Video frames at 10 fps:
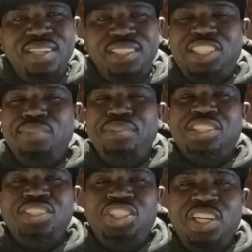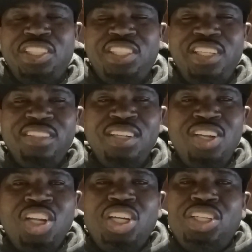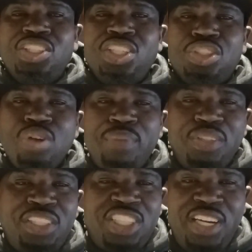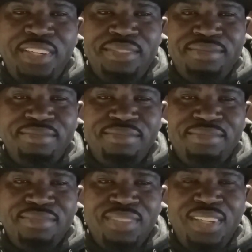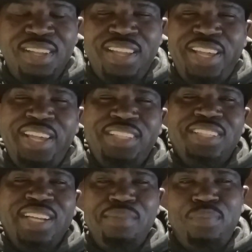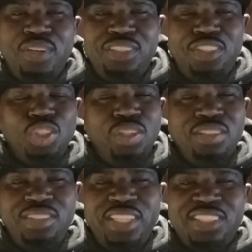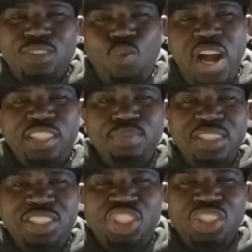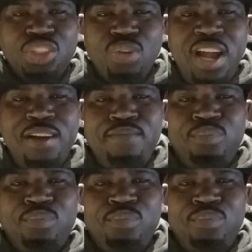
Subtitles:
This is Mr. Justin. Subscribe to the channel and hit the like button. Don't just watch, man. Just subscribe.